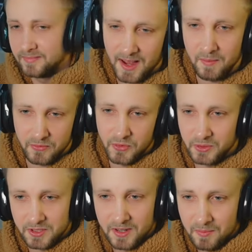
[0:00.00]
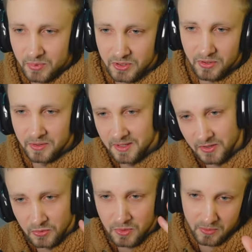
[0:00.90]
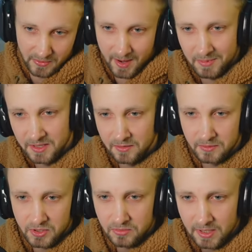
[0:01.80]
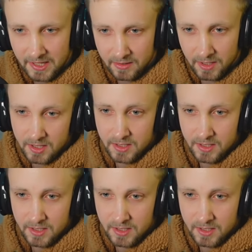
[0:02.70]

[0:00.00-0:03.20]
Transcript: I'm gonna focus on the episode, Zuko. I'm gonna deal with you later.